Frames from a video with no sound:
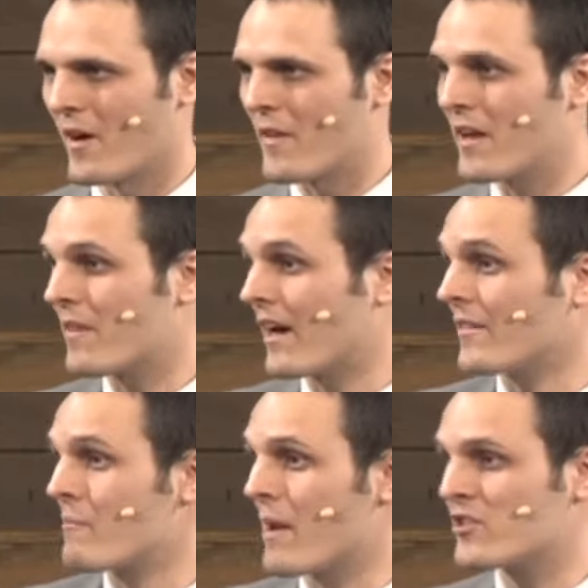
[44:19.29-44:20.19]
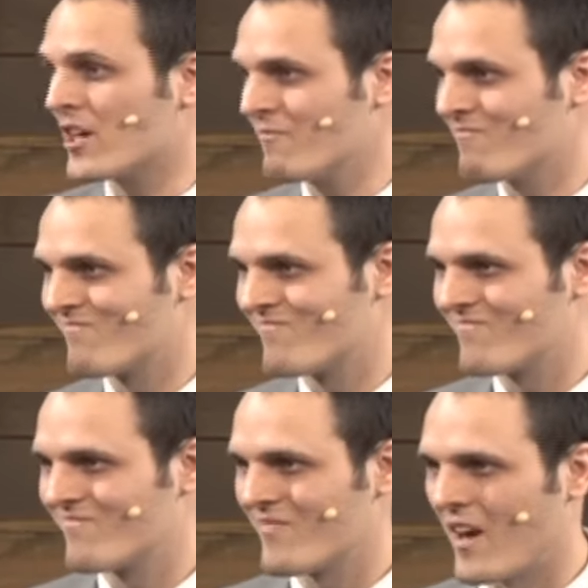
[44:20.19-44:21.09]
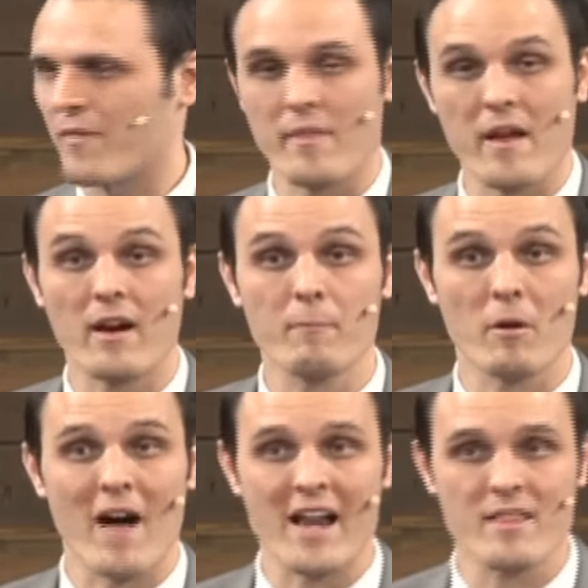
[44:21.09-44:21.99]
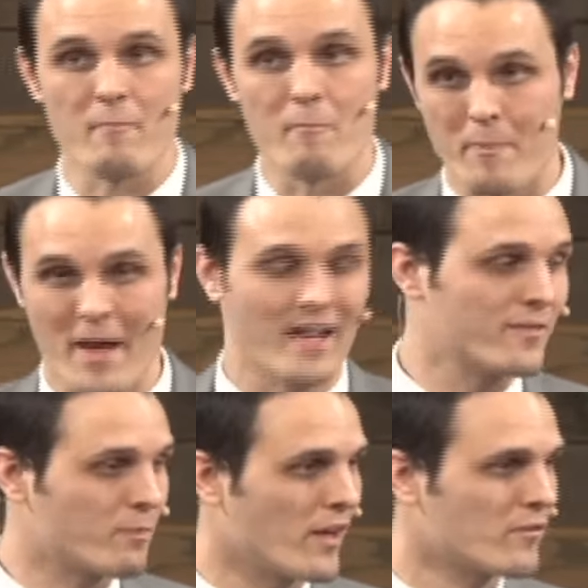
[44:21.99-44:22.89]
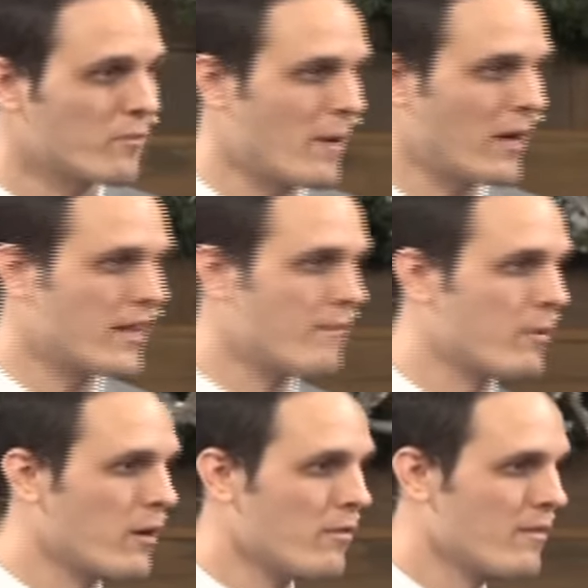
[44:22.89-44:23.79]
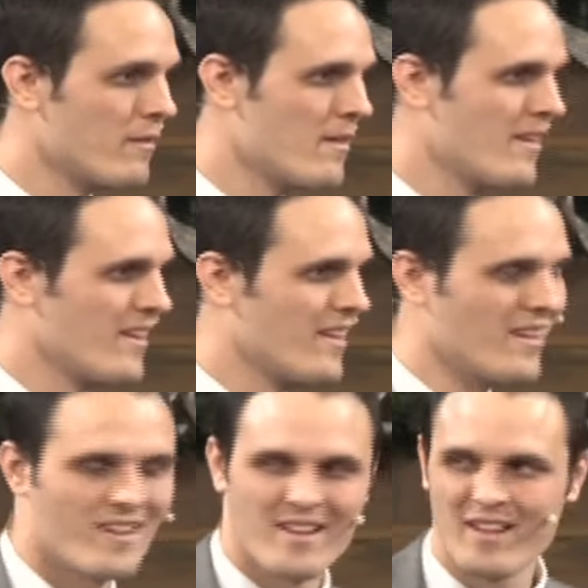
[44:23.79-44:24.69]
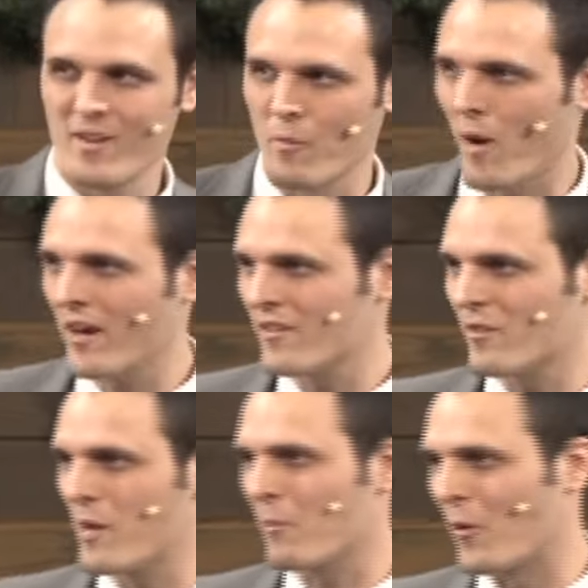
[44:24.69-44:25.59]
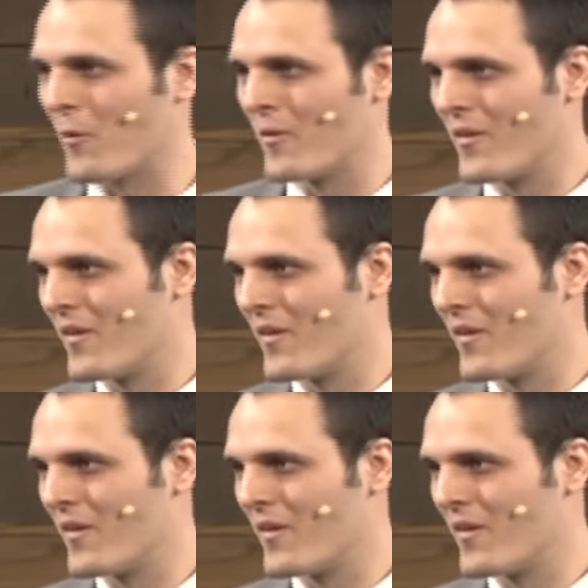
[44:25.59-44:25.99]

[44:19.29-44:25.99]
Are they there at the manger? Are they there providing the best place for Mary to give birth? Where is his people?